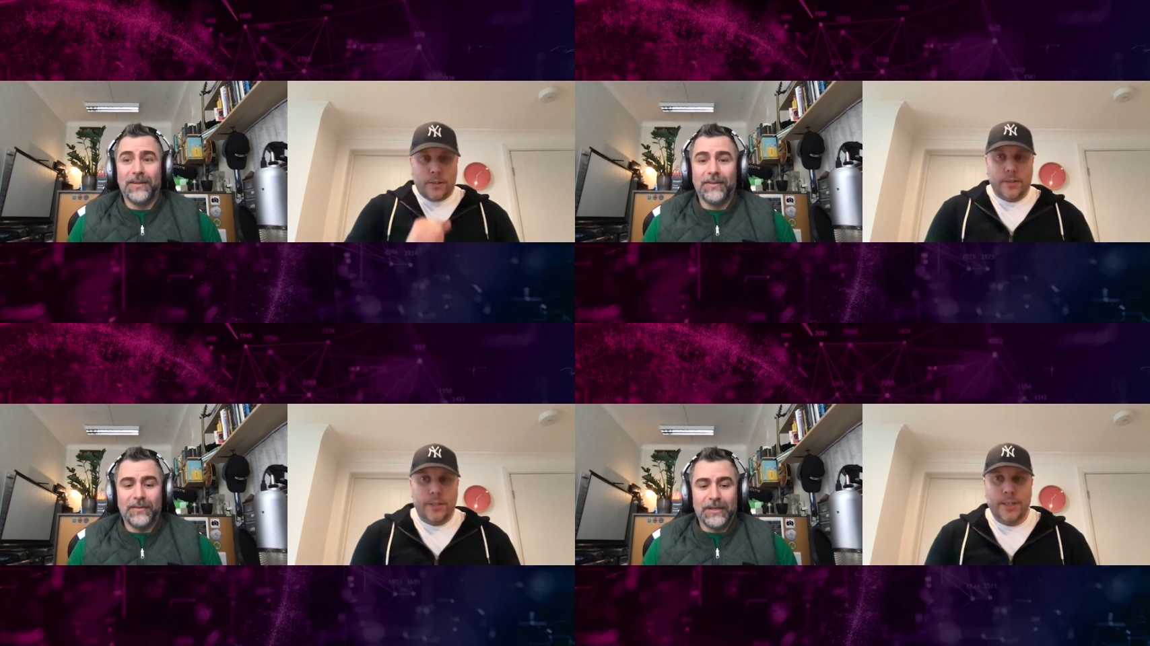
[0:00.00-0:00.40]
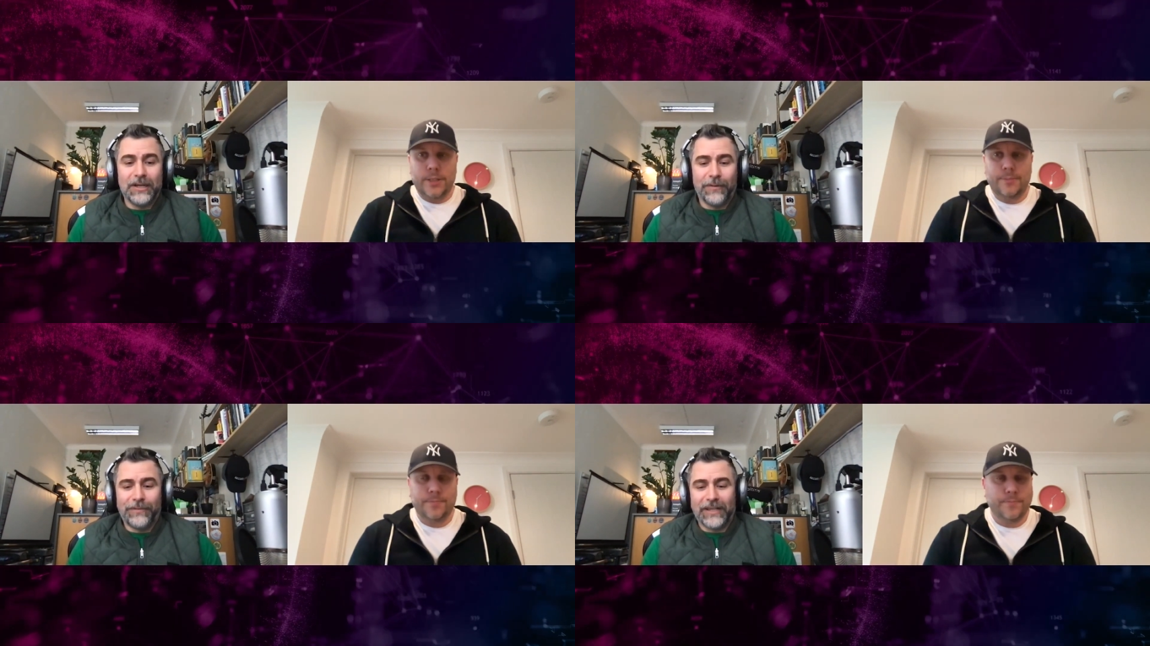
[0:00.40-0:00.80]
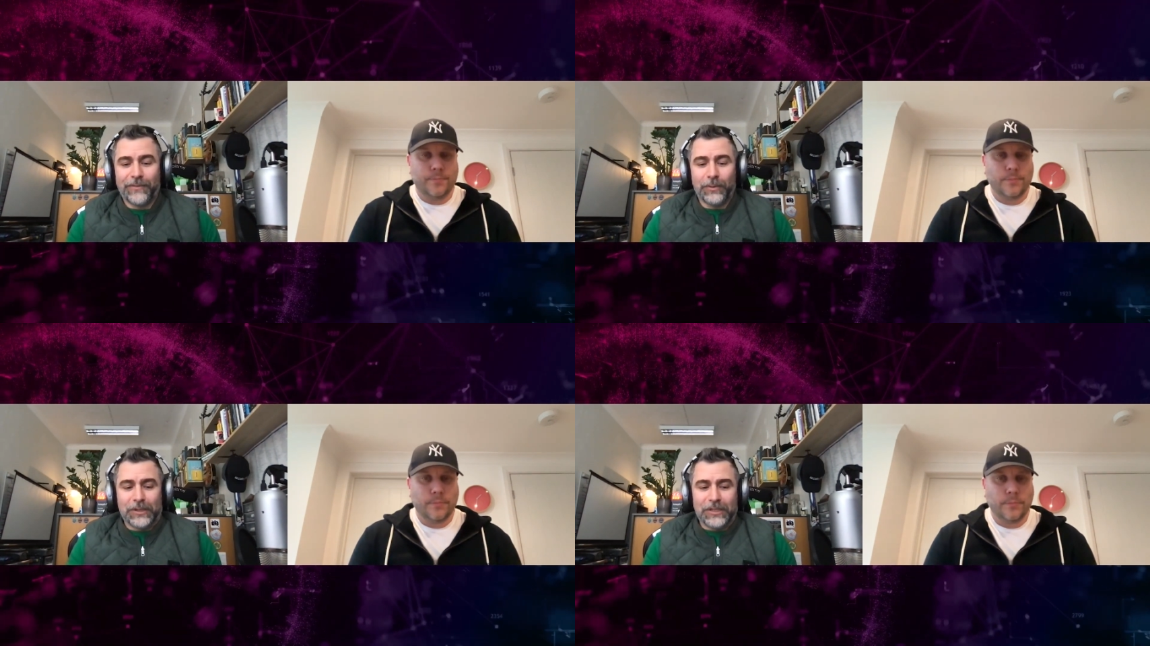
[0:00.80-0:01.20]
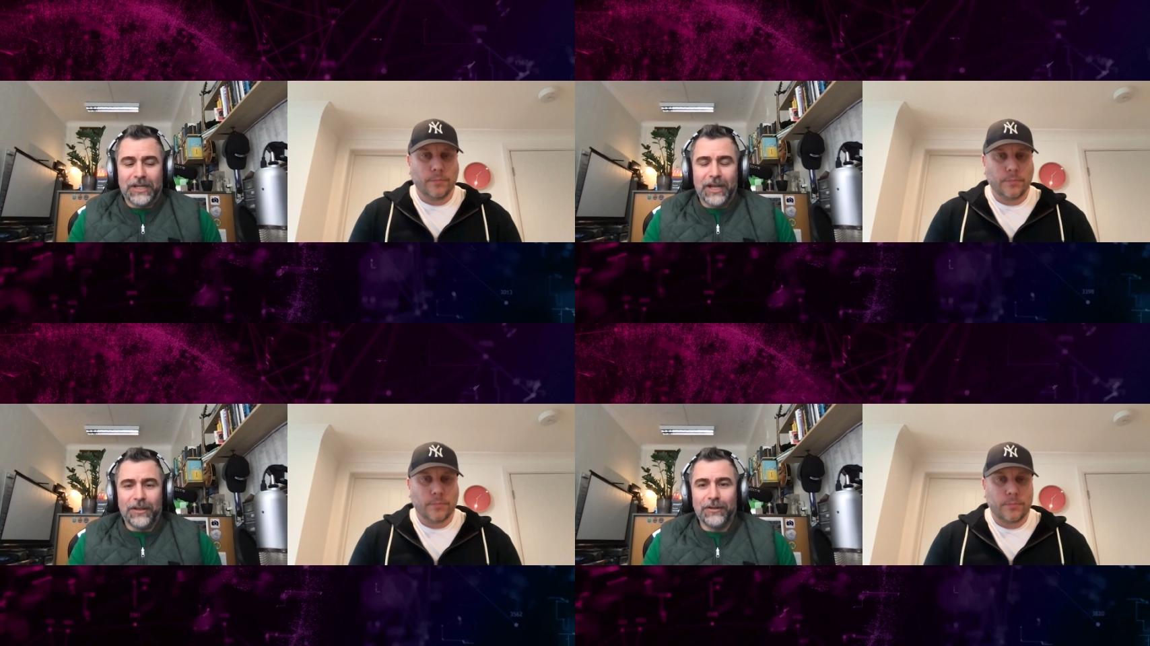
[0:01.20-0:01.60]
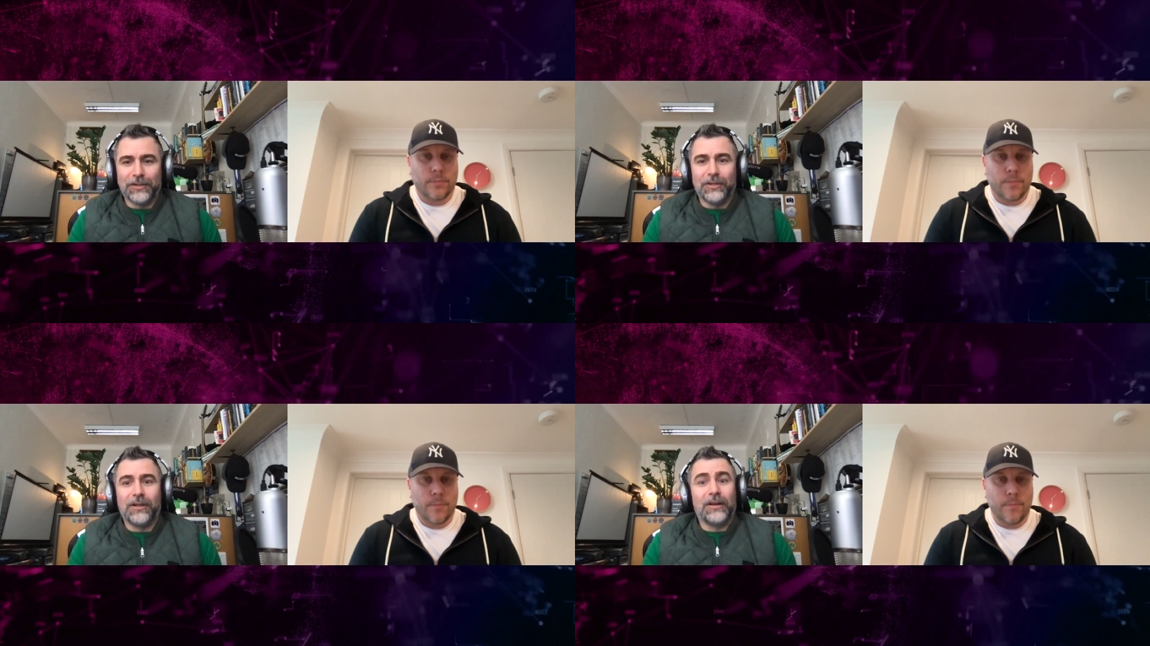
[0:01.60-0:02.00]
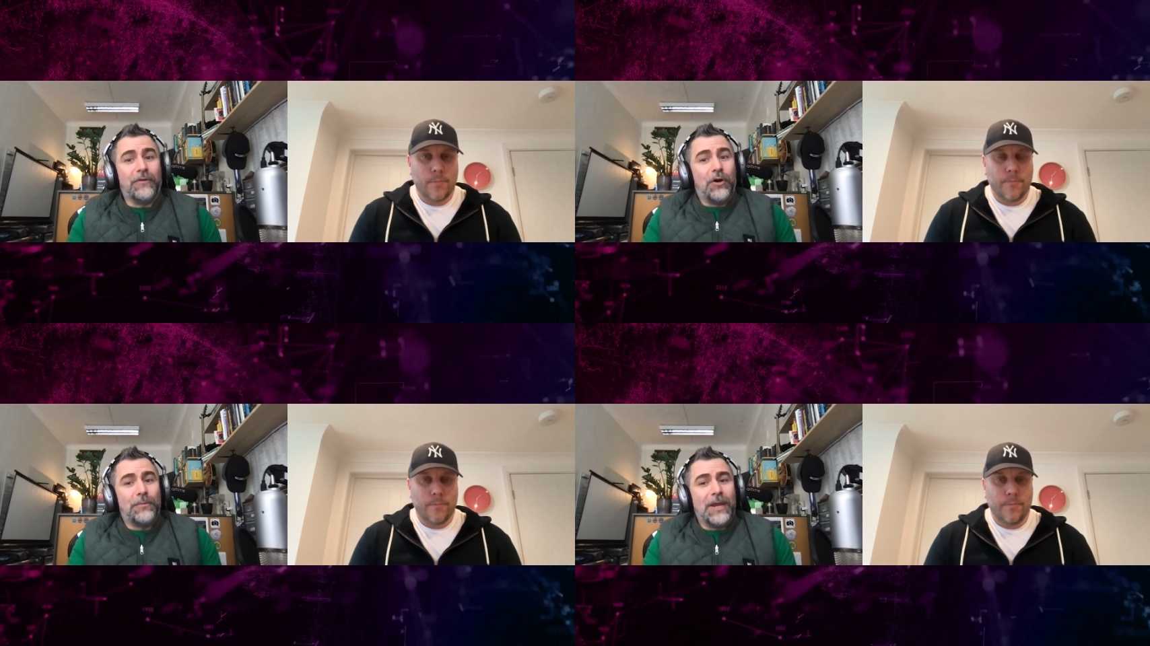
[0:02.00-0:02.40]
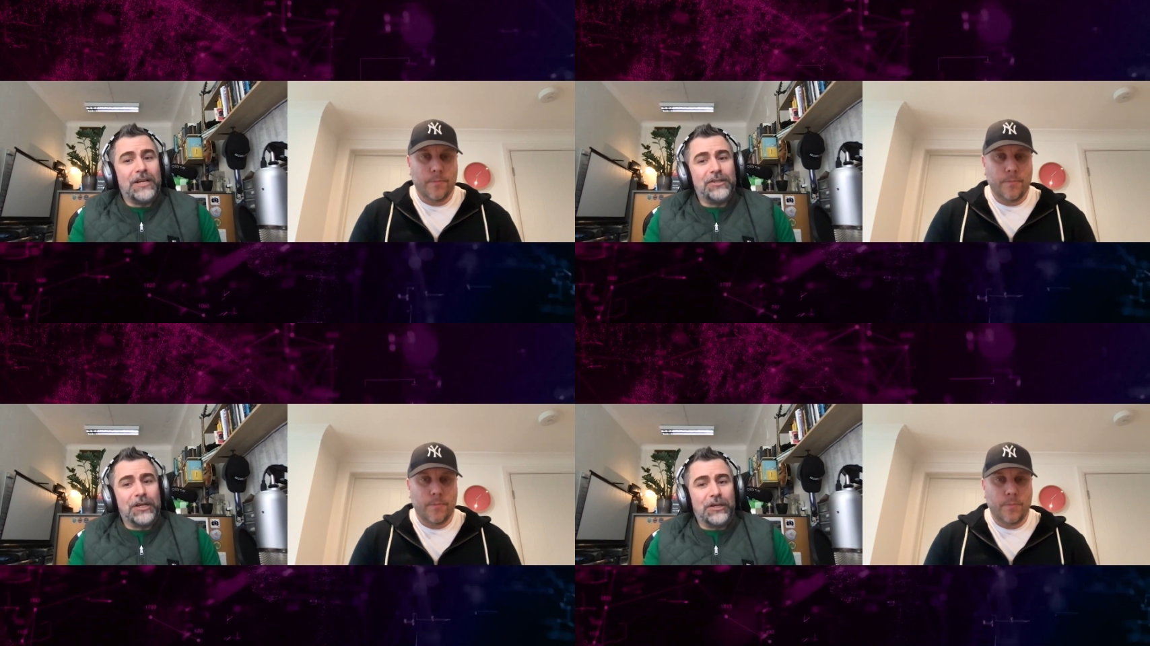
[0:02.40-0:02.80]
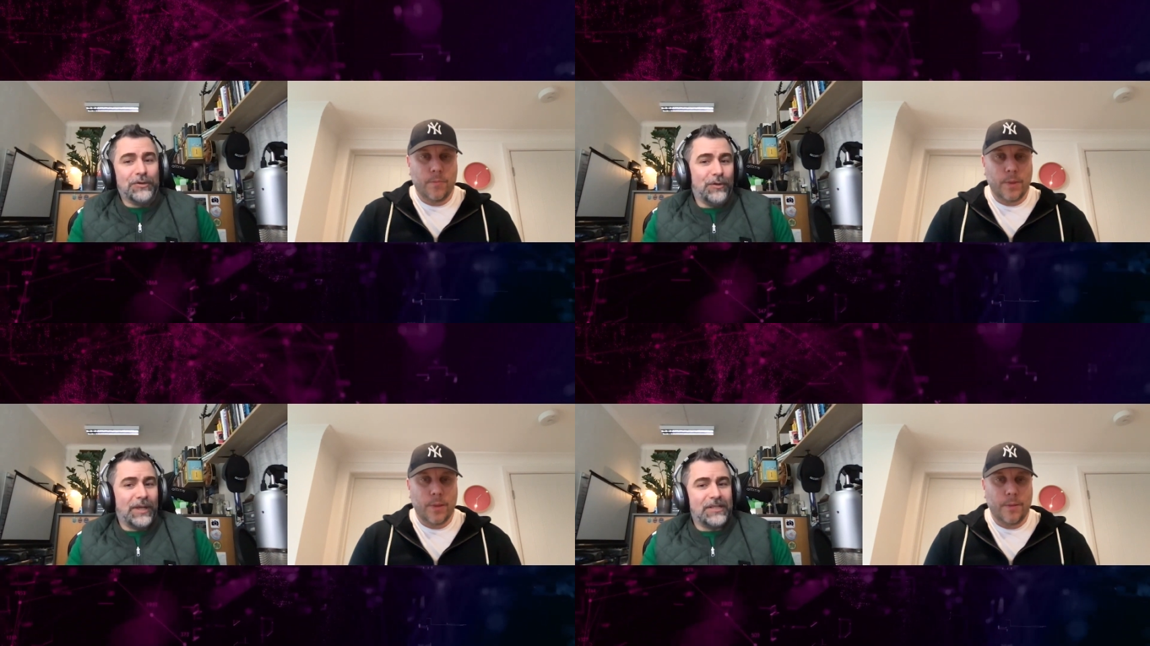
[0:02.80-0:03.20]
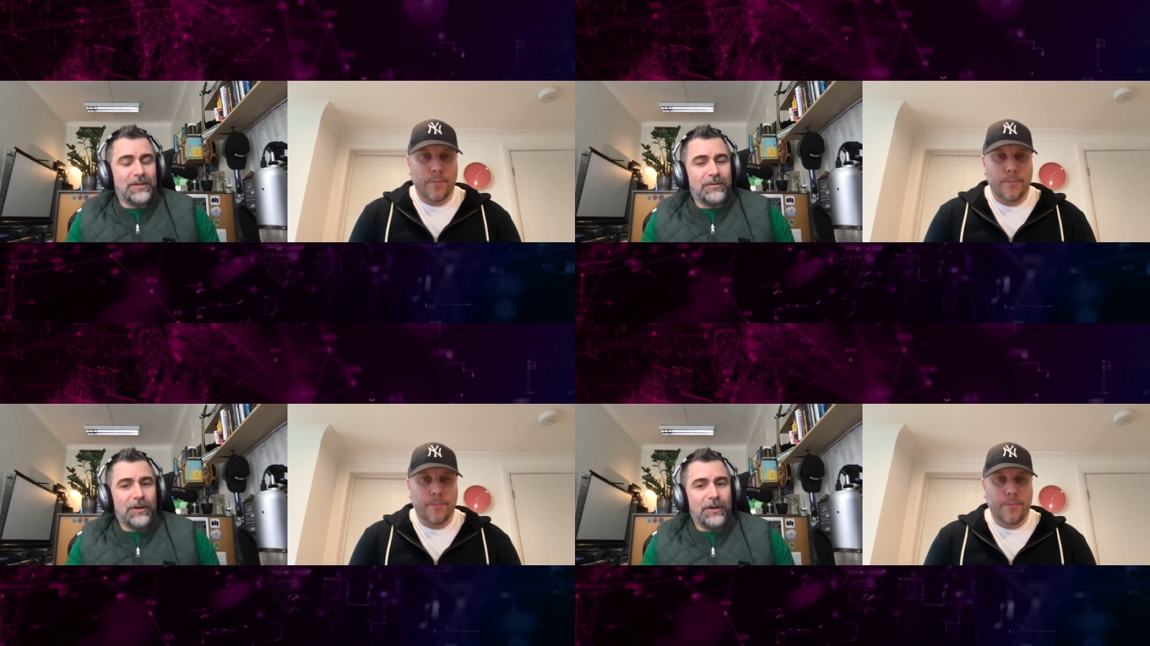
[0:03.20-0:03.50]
Speaker 1: You know, fast forward to today, there's a lot of automation that can do things,